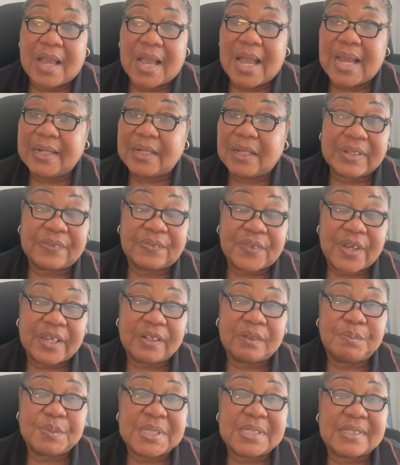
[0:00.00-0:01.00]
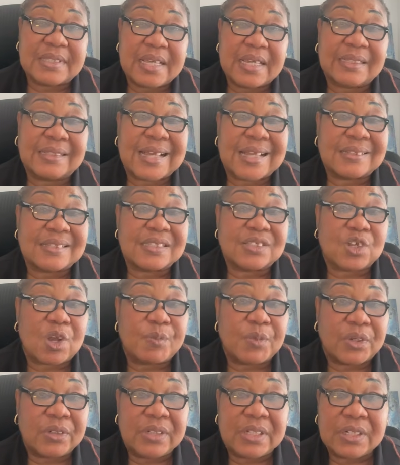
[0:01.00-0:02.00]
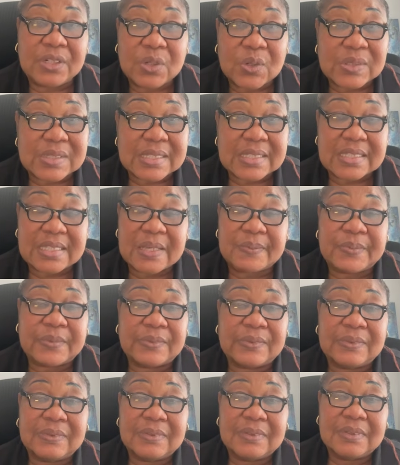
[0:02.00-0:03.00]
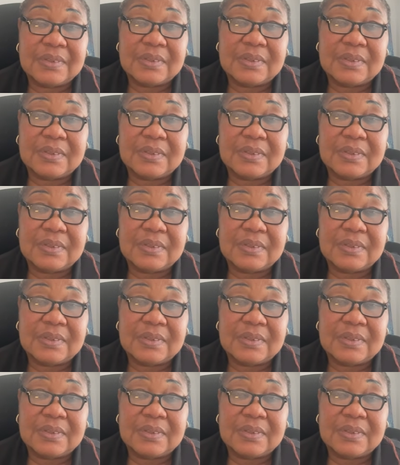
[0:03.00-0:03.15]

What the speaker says: And the third mistake that is commonly noticeable